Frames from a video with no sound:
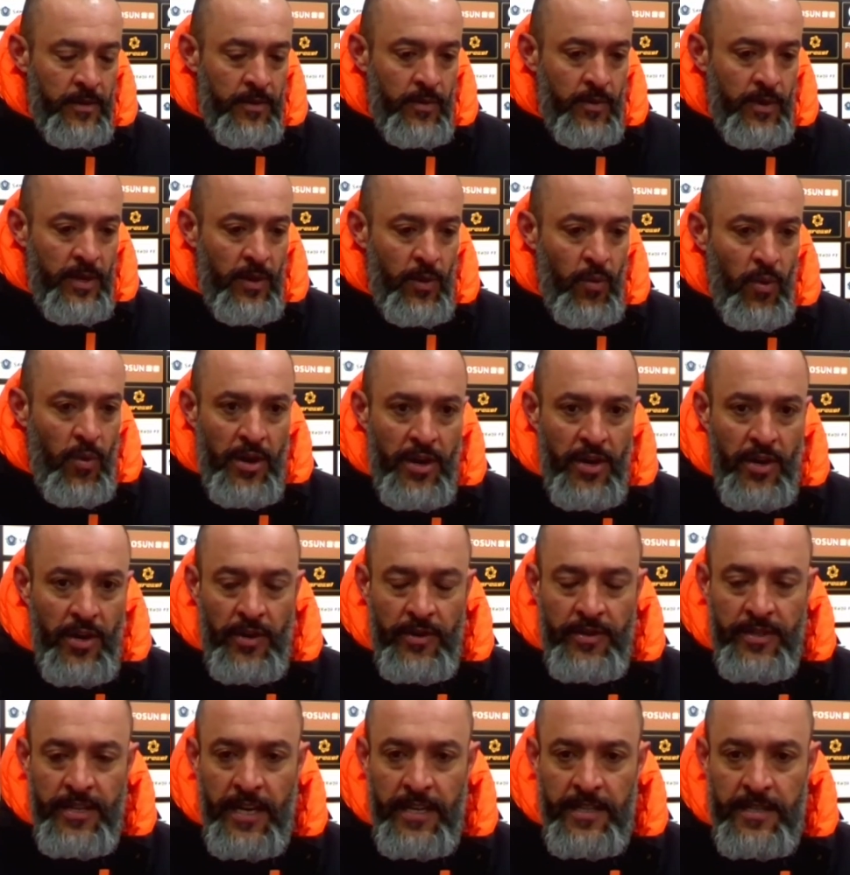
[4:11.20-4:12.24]
will work
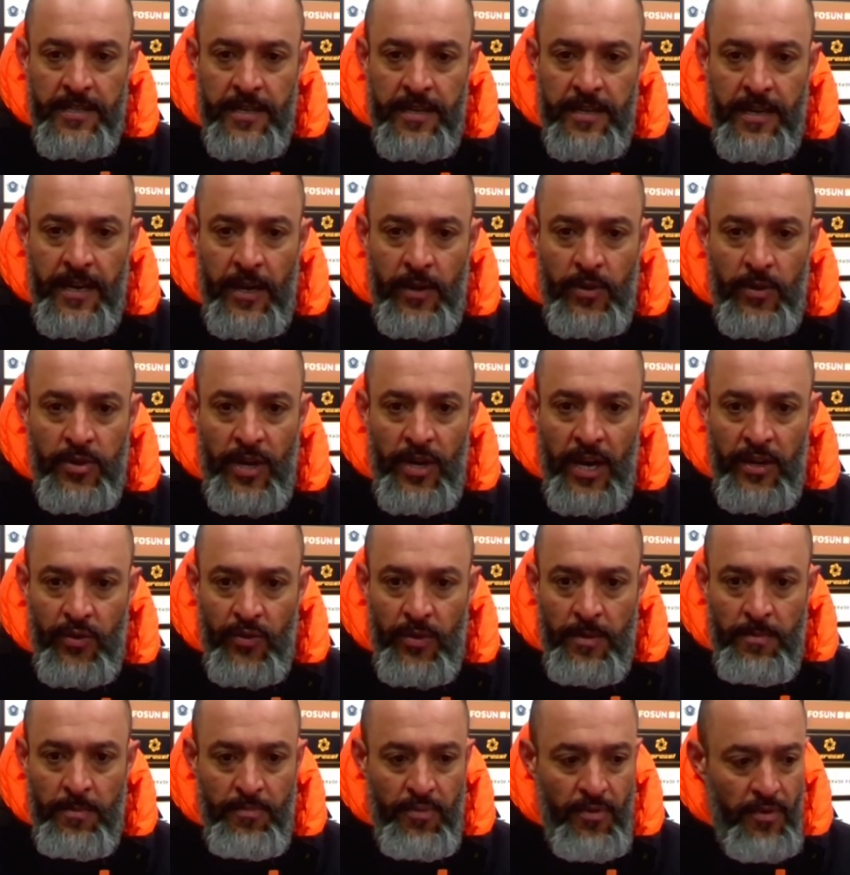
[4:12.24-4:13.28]
on that and we'll try
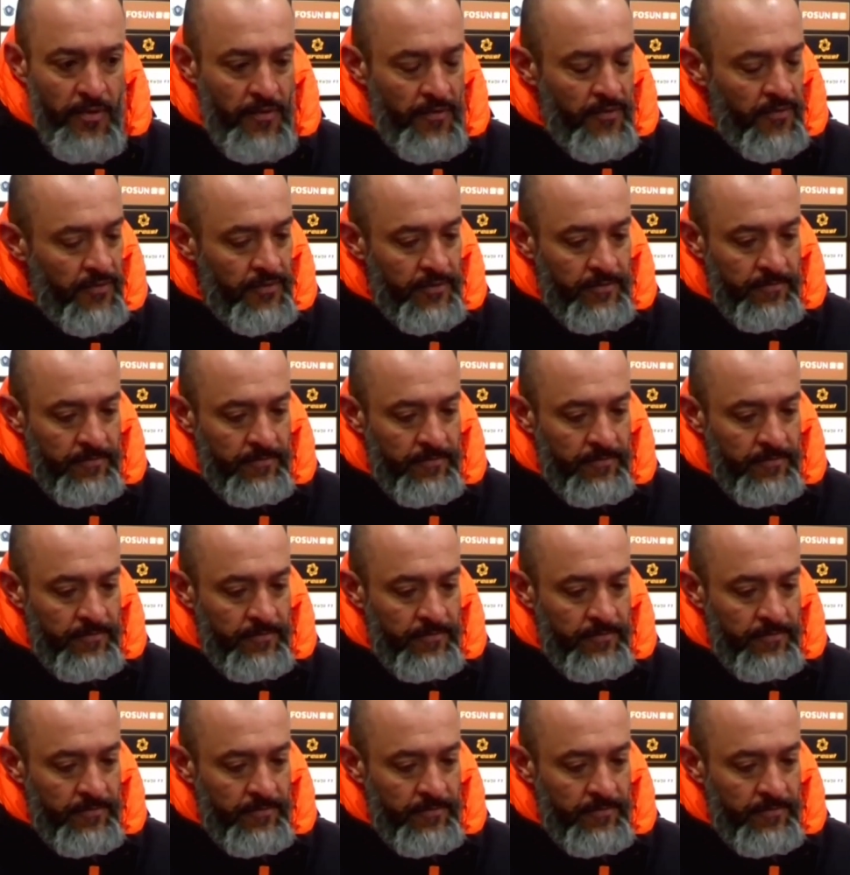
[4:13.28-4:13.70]
to improve